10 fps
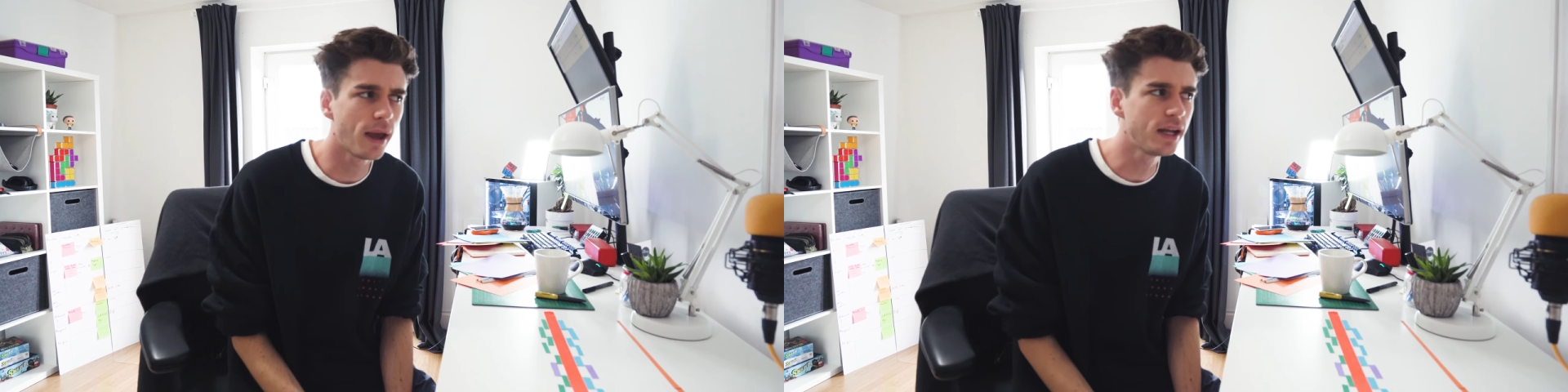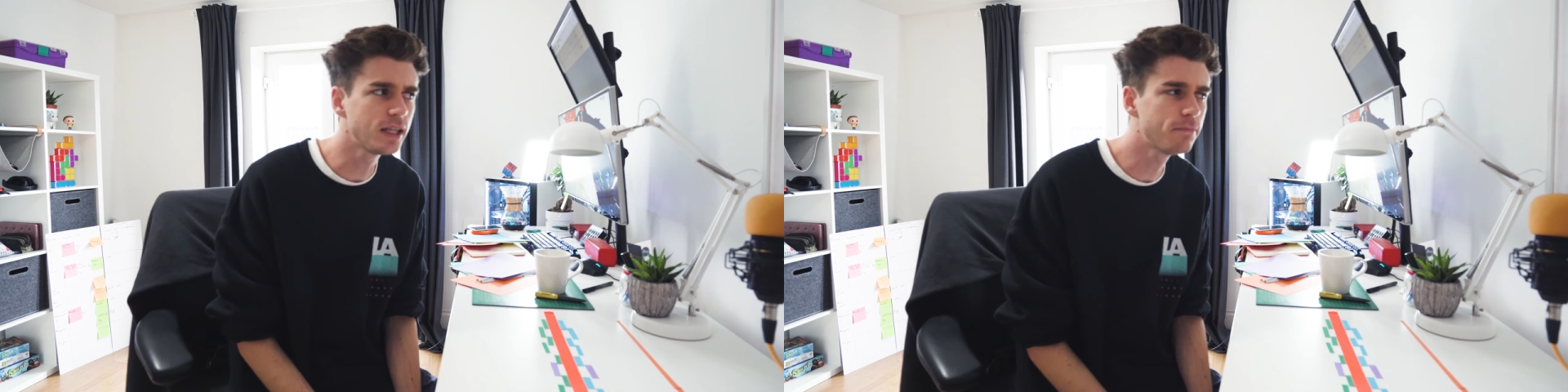
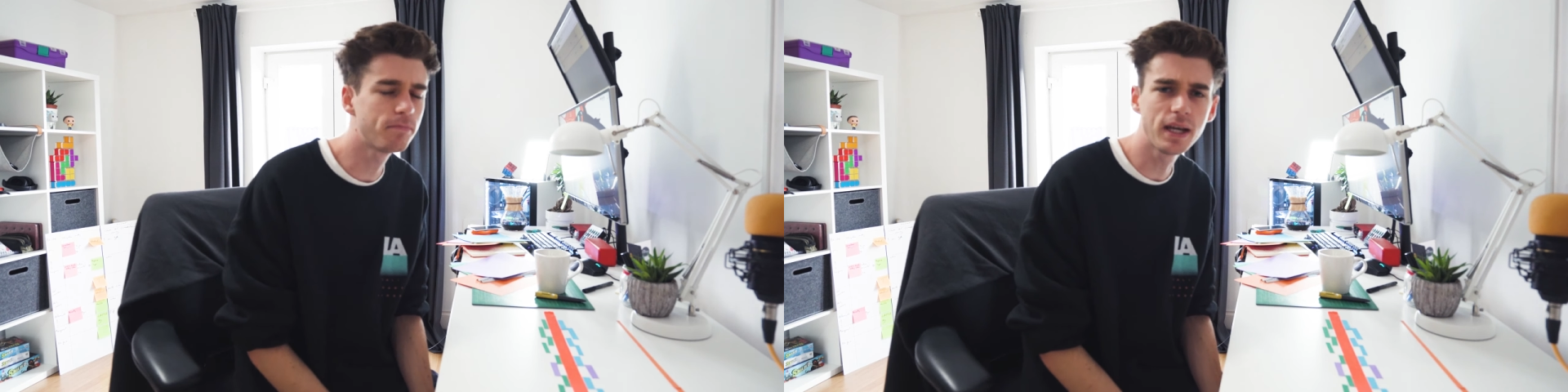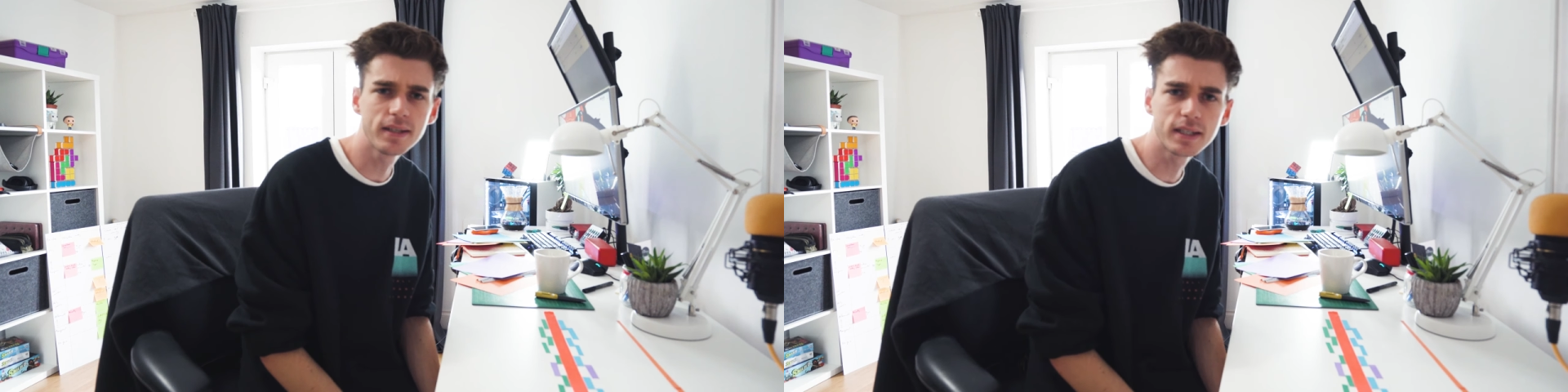any
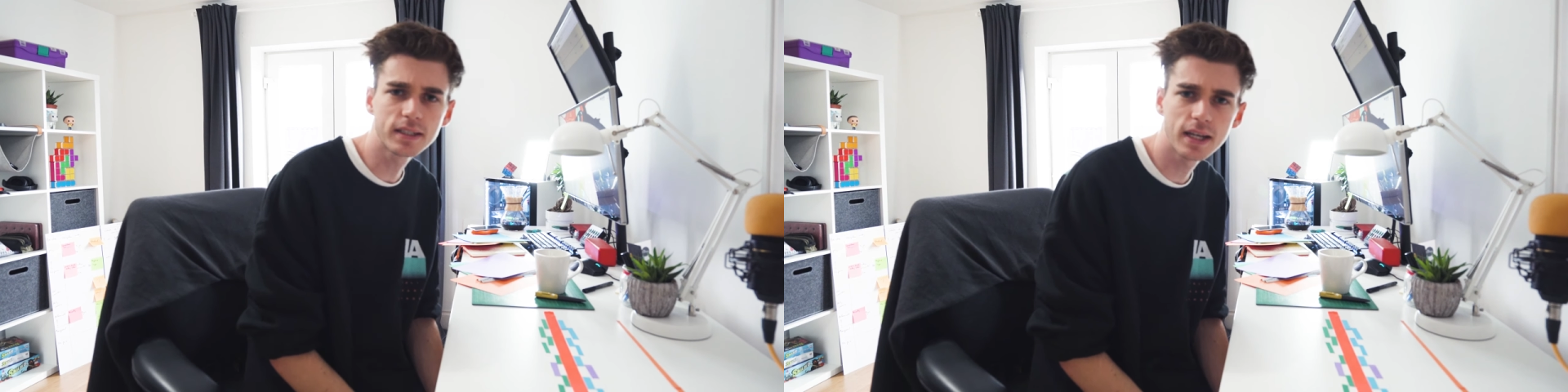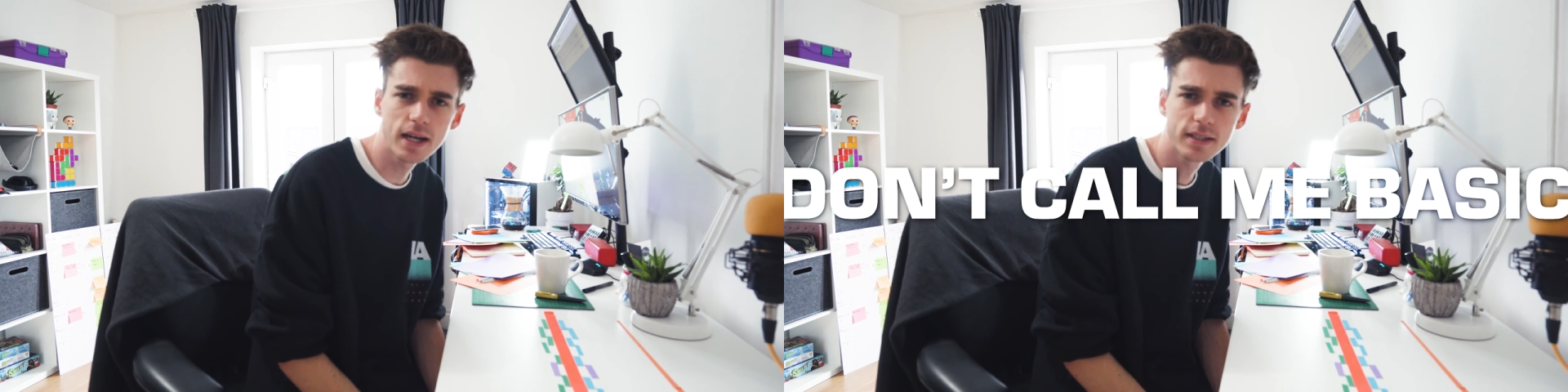basic
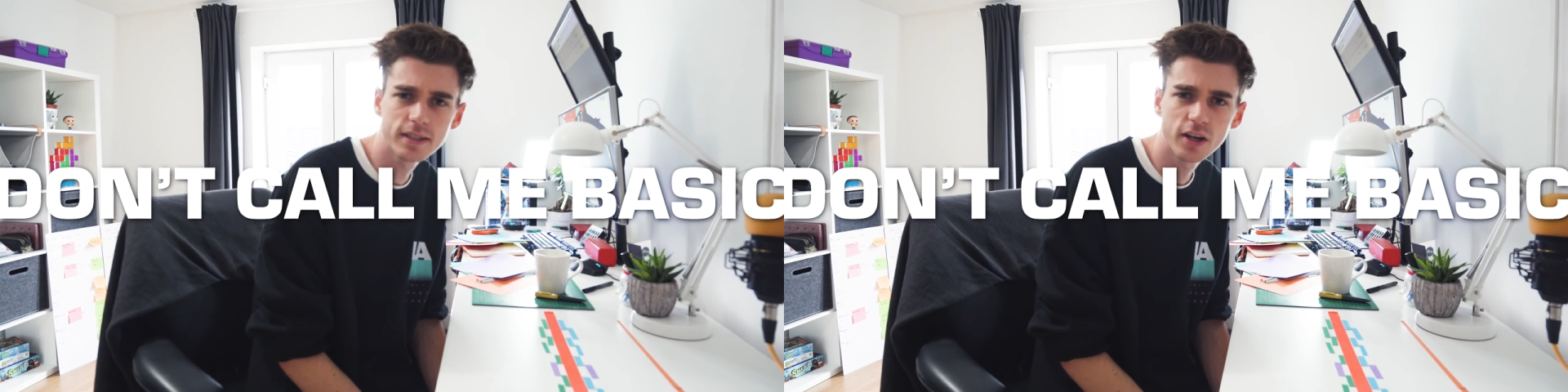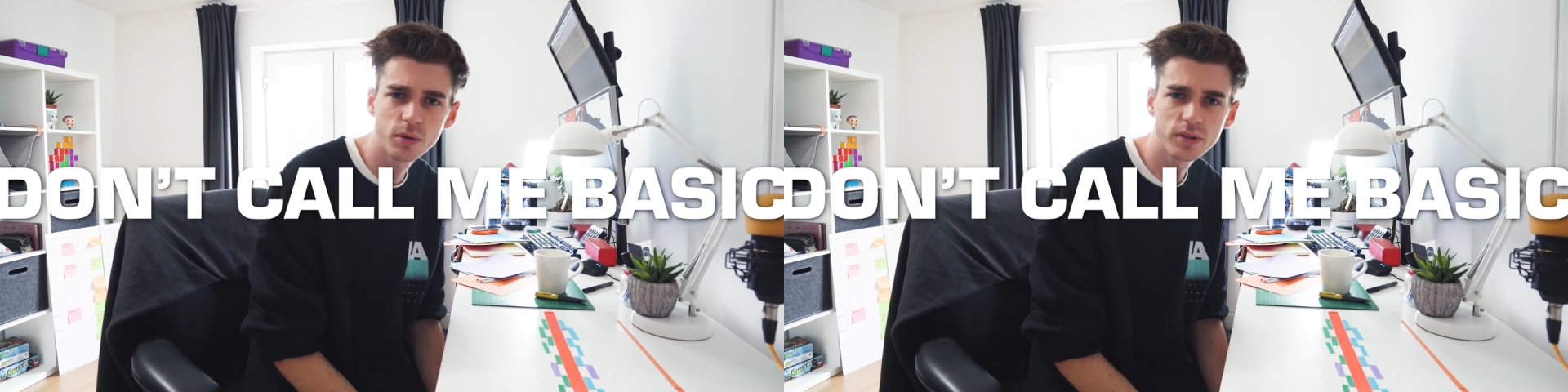text
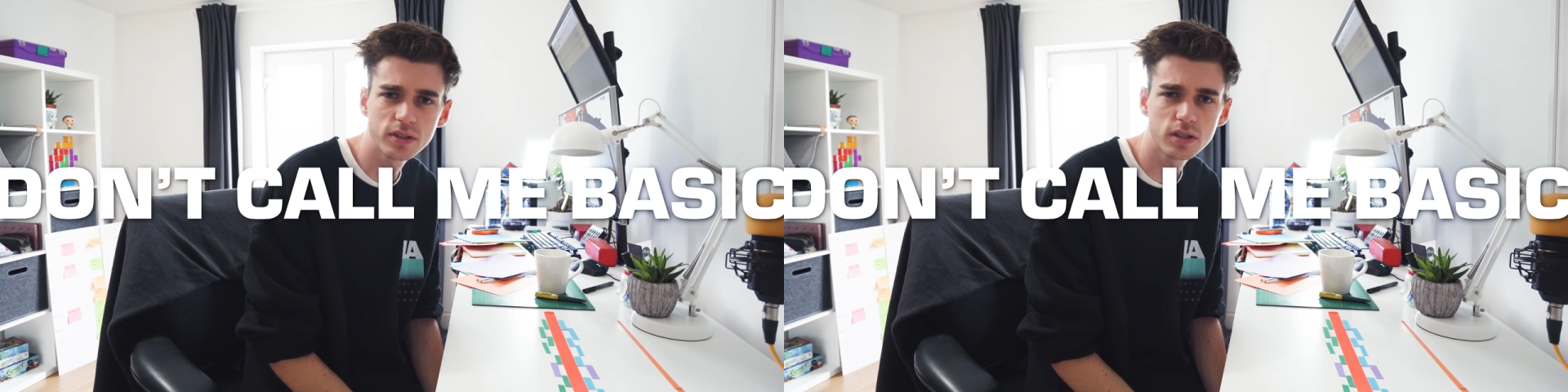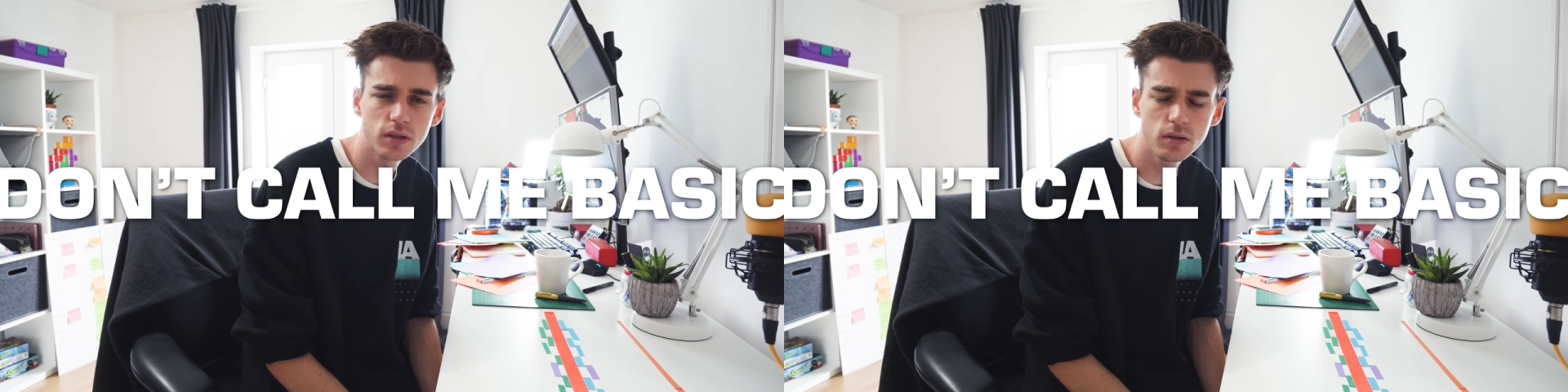that I want
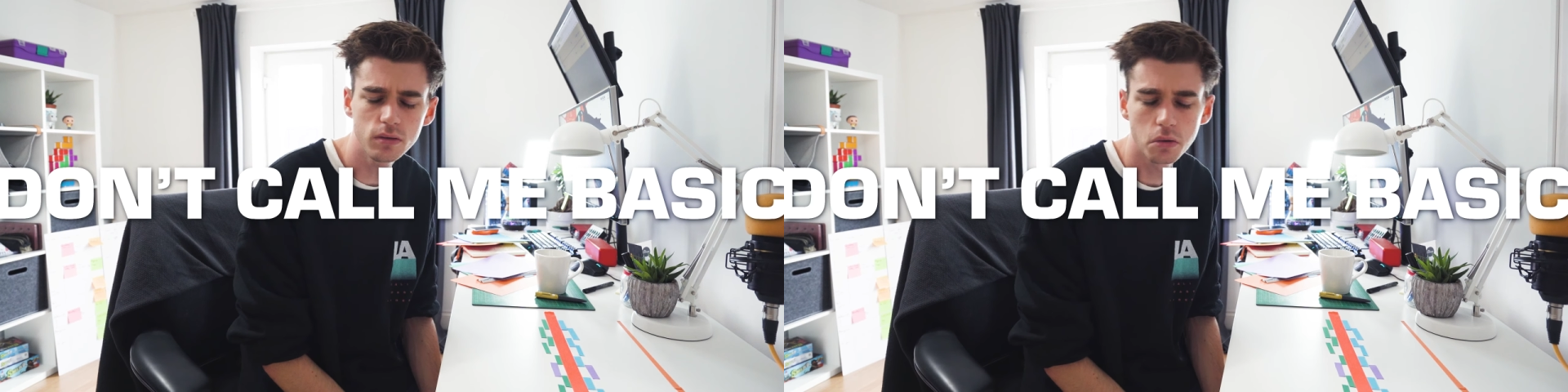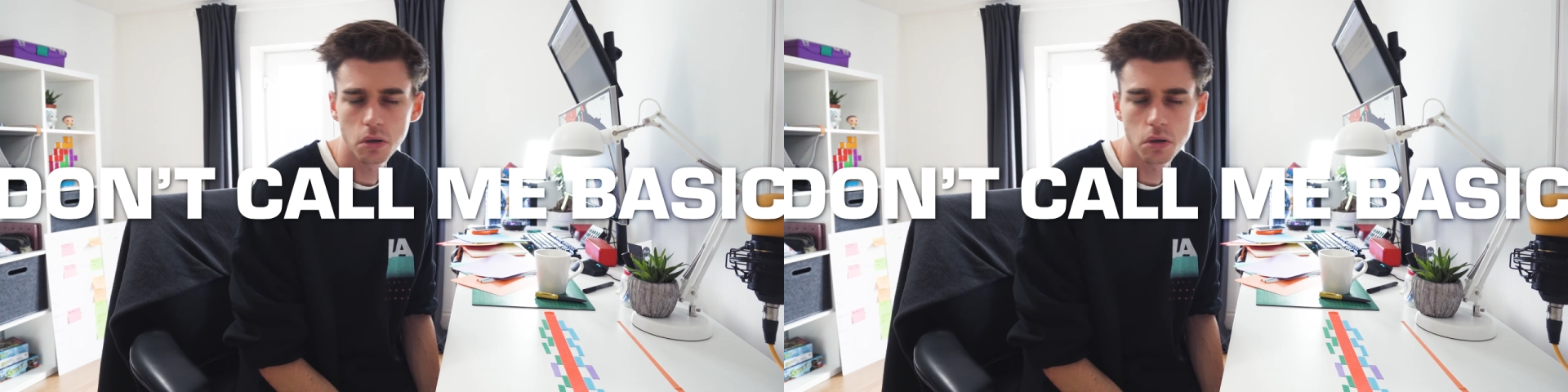to do.